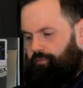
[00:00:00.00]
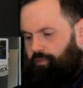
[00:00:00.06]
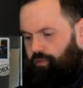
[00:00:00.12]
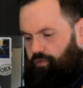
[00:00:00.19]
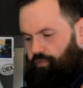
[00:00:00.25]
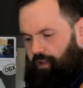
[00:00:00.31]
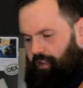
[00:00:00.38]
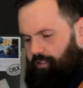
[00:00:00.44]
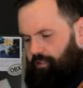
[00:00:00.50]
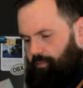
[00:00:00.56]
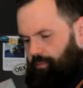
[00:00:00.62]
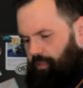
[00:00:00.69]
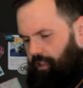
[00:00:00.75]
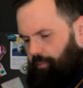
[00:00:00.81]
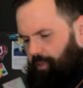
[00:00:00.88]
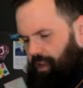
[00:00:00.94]
So we've got
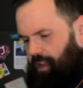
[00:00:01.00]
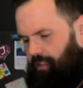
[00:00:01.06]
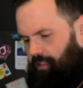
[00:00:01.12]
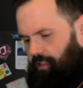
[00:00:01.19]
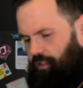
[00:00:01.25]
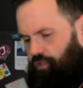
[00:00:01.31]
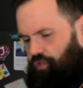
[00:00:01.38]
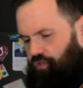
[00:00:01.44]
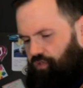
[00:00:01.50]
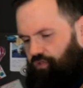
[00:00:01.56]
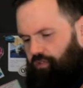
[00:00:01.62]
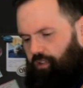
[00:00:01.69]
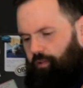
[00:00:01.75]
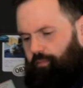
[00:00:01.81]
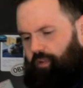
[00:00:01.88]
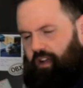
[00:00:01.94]
some lemon in this
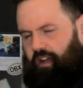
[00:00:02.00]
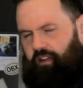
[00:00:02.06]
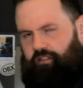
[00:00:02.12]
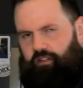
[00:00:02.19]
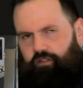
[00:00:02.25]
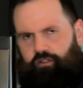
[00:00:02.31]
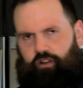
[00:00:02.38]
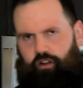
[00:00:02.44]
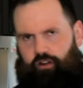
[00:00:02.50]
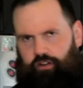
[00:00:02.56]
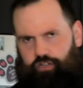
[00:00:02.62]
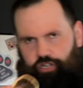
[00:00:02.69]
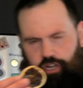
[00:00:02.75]
from Cocktail Garnish